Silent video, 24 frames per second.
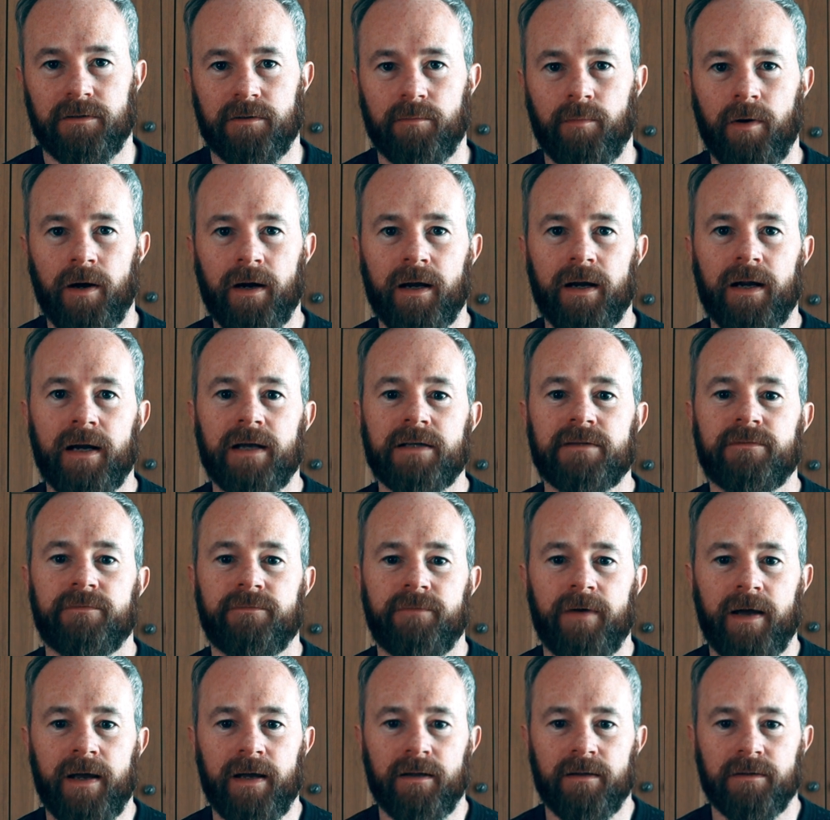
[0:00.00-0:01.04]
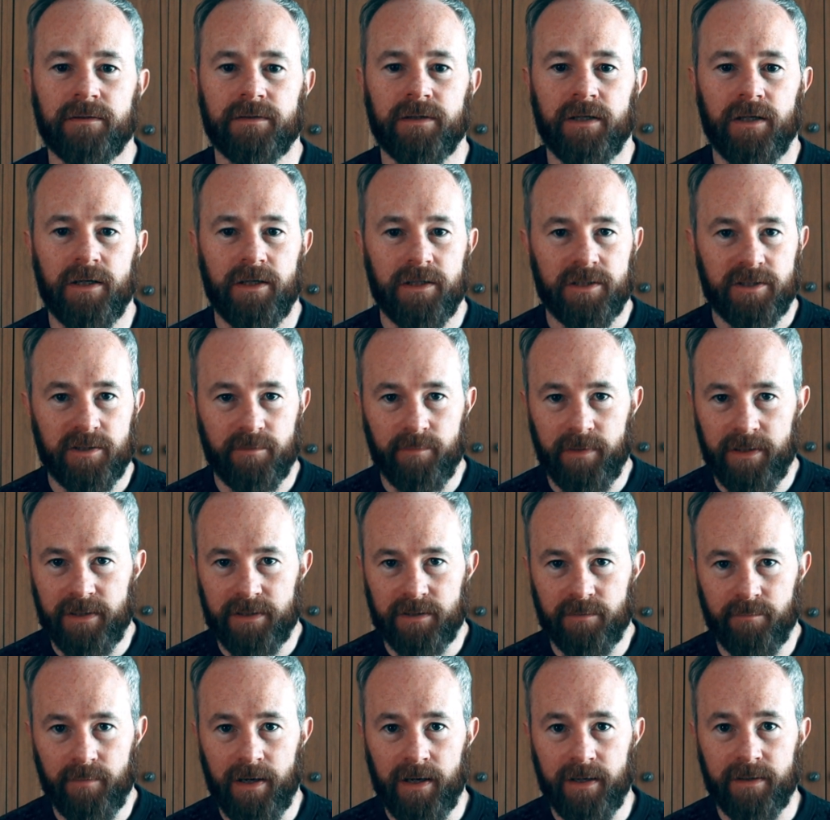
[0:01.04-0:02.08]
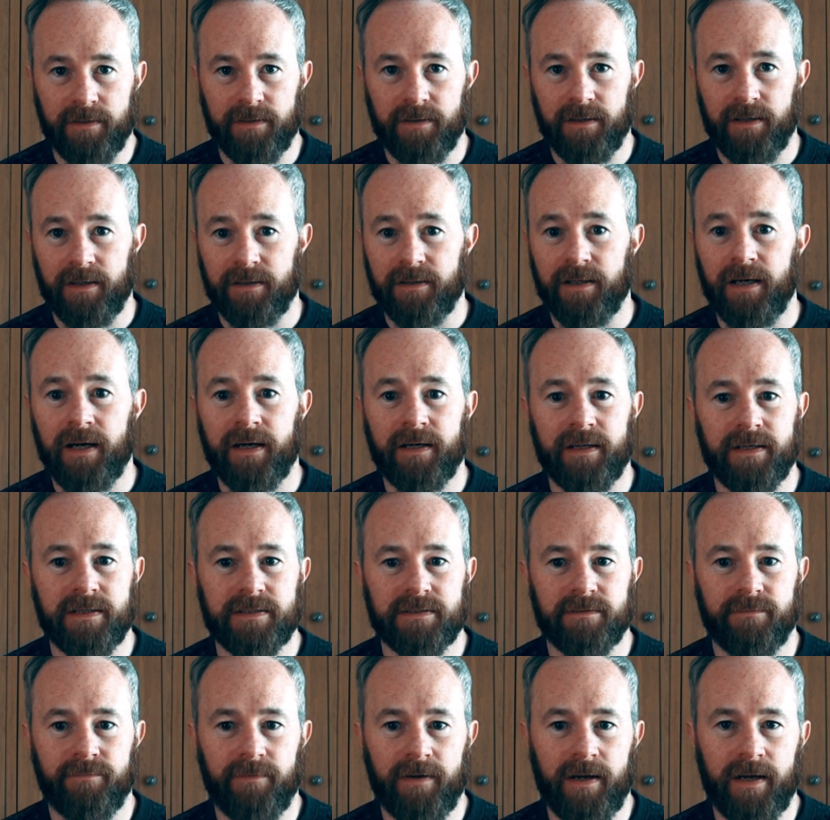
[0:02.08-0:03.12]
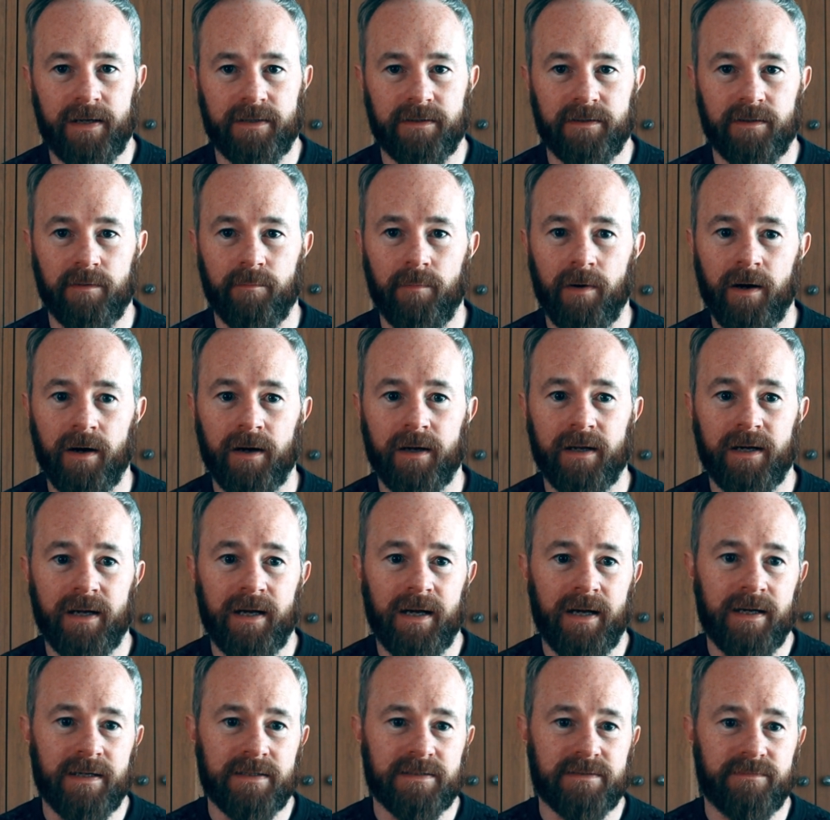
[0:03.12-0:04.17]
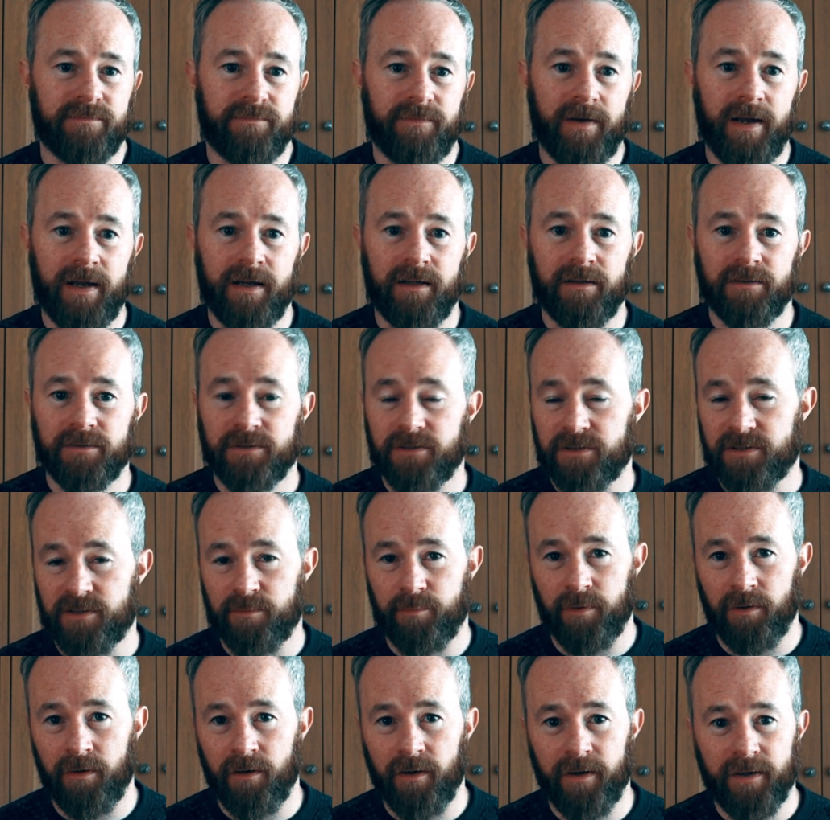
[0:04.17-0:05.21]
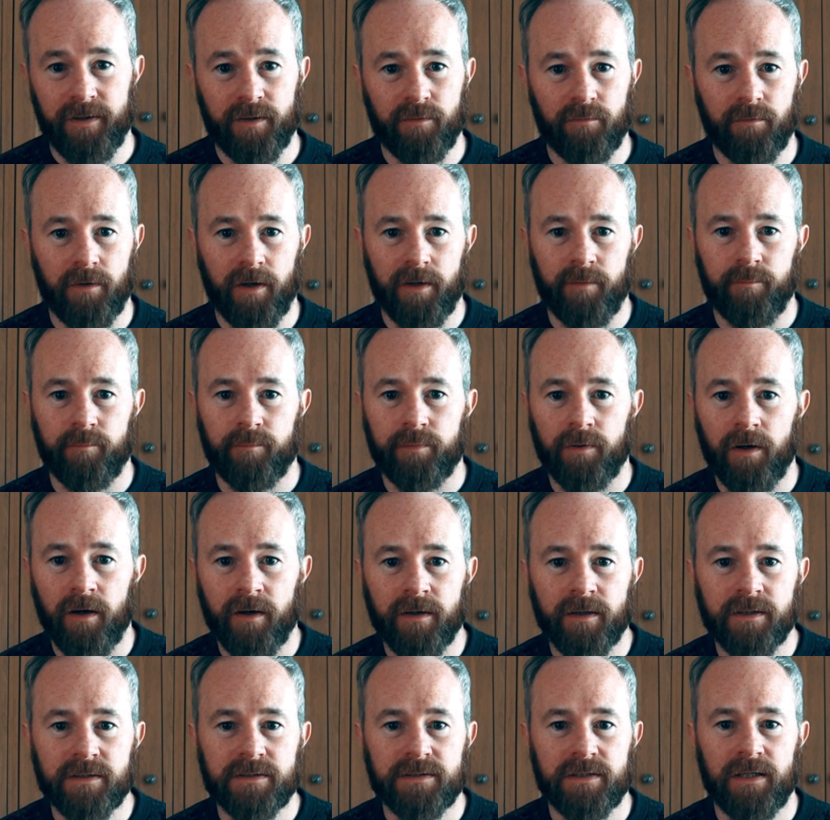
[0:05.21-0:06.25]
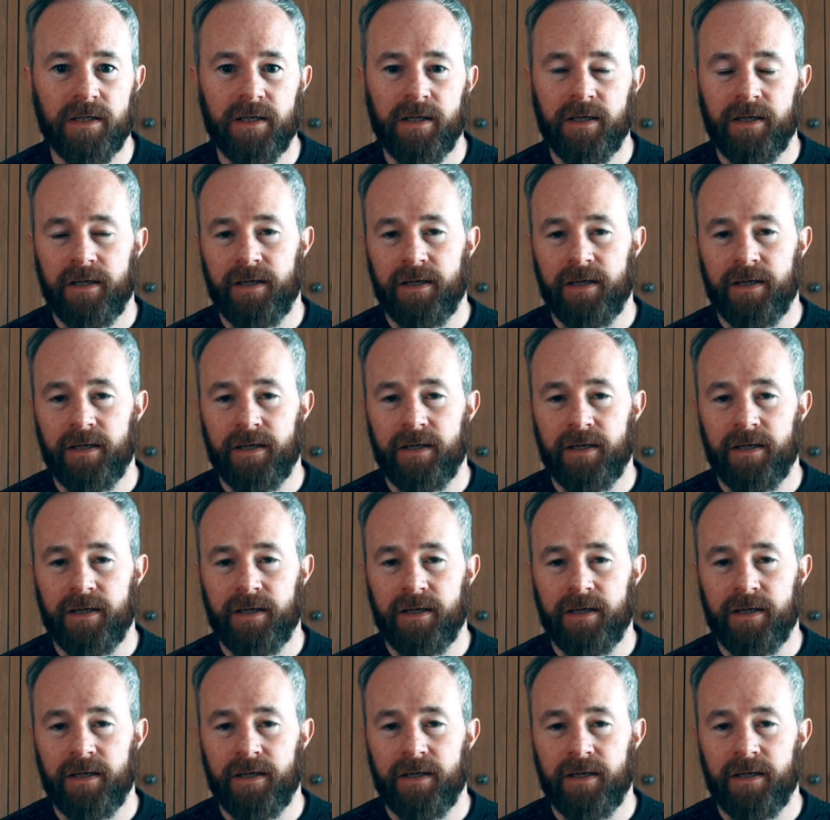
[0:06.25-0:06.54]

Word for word: The market has failed to meet demand, and that is a fact. The market has failed to supply the right products.